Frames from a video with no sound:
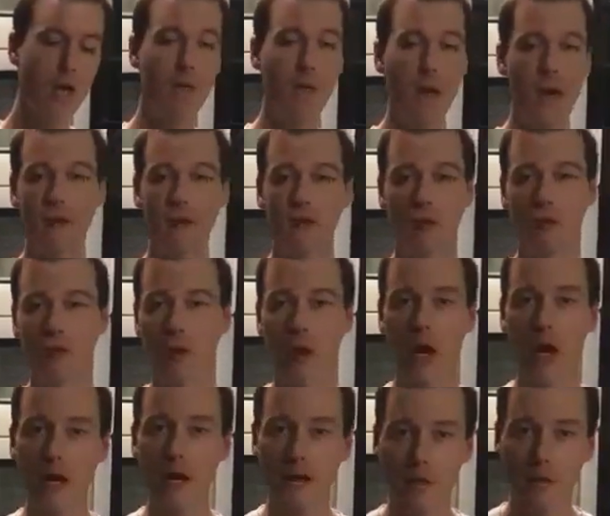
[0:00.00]
That's
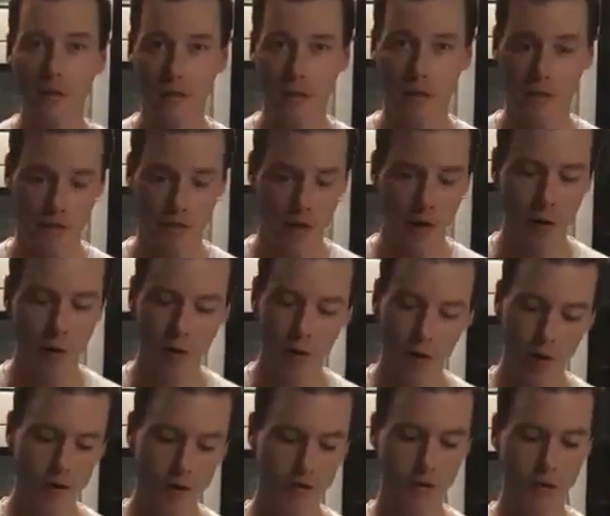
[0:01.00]
great if that
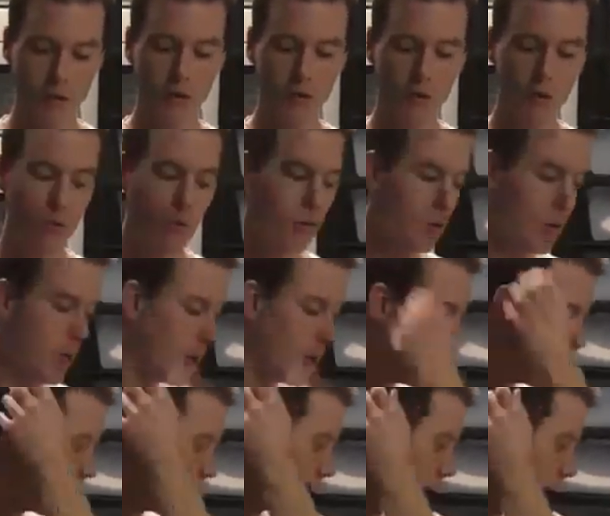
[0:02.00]
works for you.
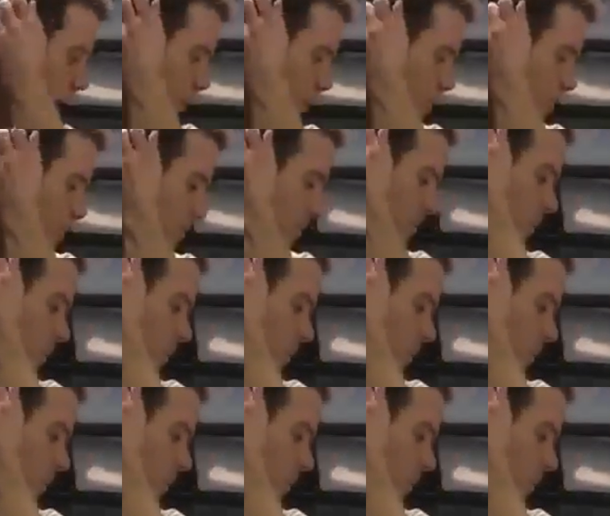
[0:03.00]
Um,